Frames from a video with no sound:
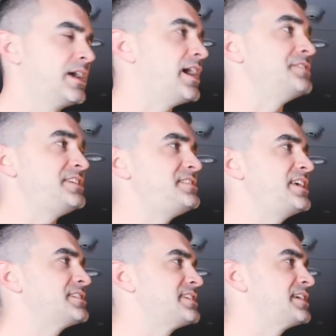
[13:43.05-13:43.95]

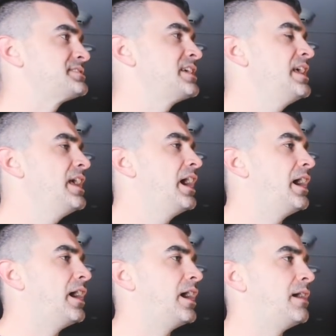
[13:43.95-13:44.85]

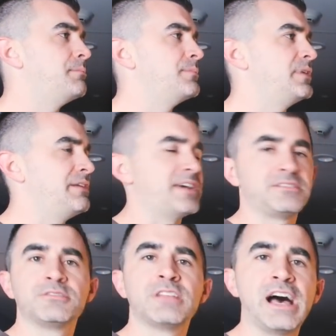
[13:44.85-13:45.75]
DTSS,
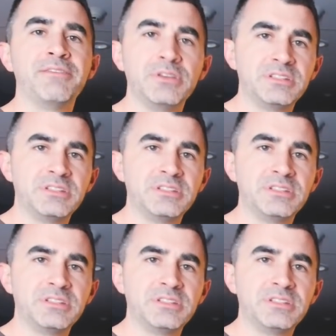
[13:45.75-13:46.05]
Investors Live.